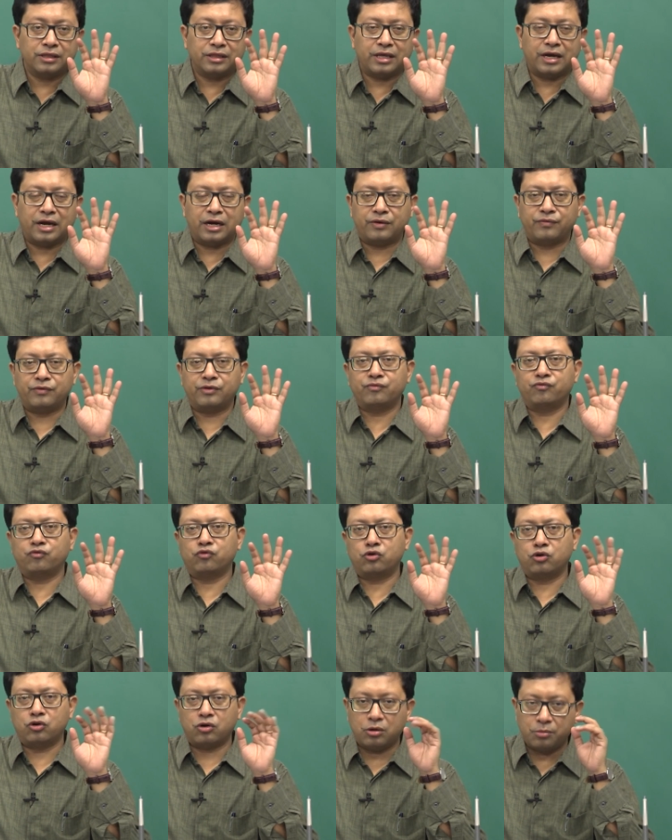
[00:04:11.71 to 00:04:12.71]
that we
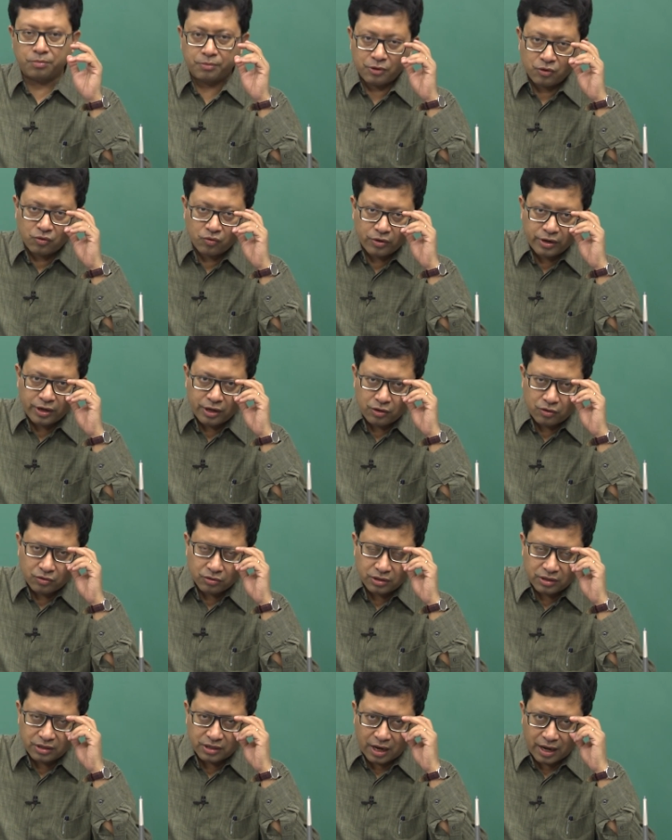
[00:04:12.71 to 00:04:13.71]
would not be going to
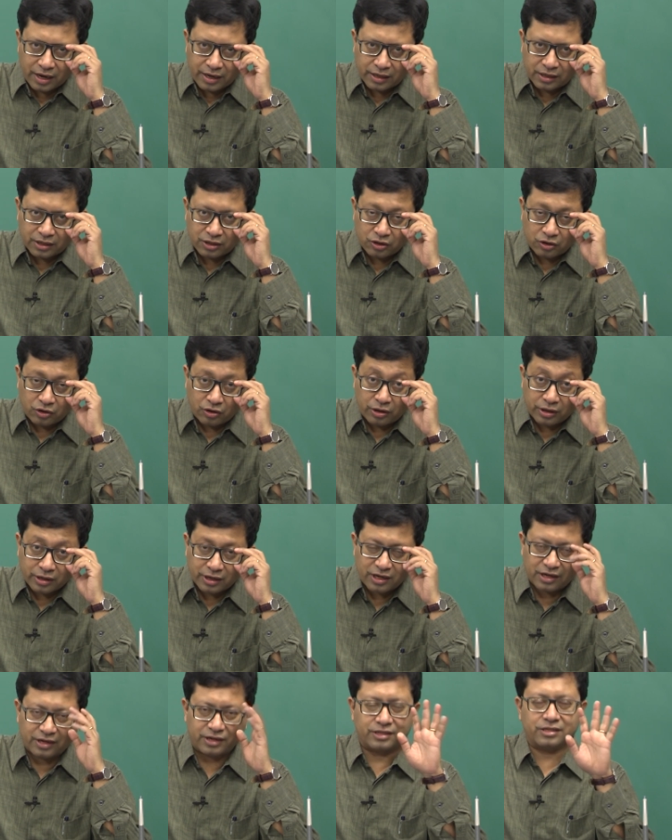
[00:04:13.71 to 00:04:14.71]
direct
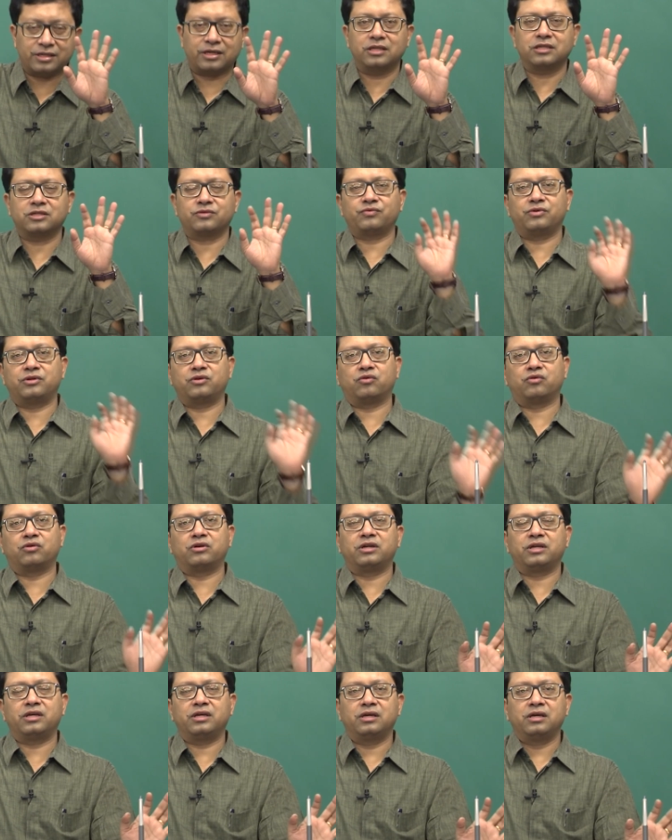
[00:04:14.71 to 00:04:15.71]
theoretical results. We will
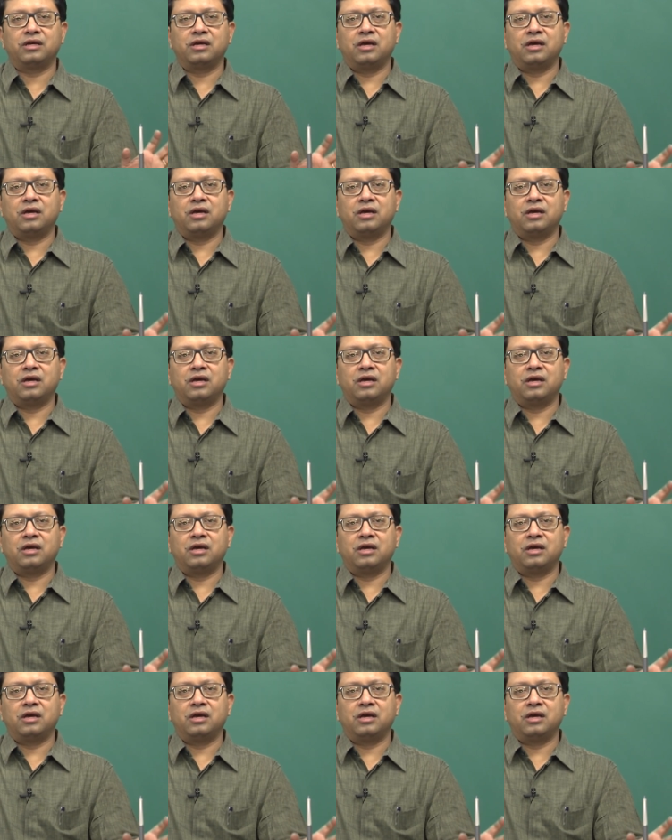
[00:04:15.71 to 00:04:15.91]
only